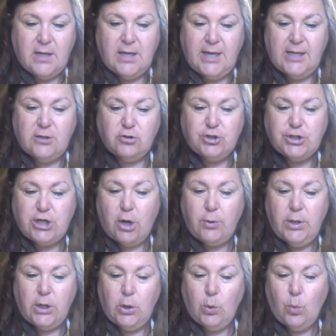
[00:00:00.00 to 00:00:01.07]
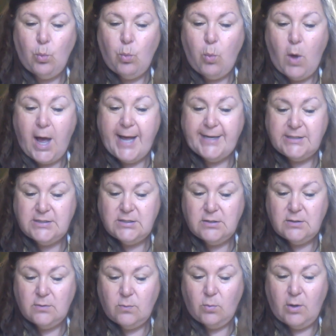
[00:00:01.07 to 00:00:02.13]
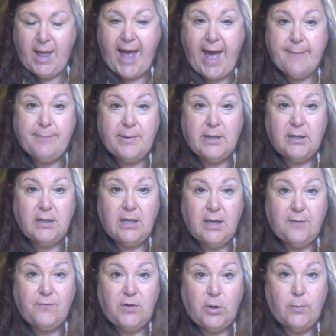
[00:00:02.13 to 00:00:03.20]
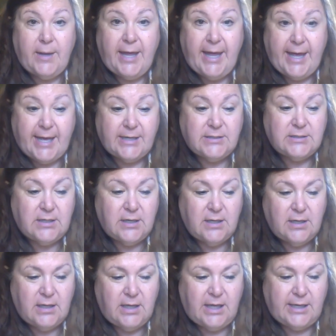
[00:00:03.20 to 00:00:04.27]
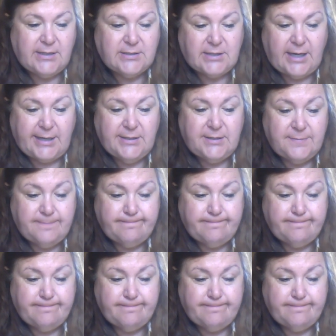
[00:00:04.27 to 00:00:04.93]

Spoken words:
it'll show you what will happen if you hit KeyCite.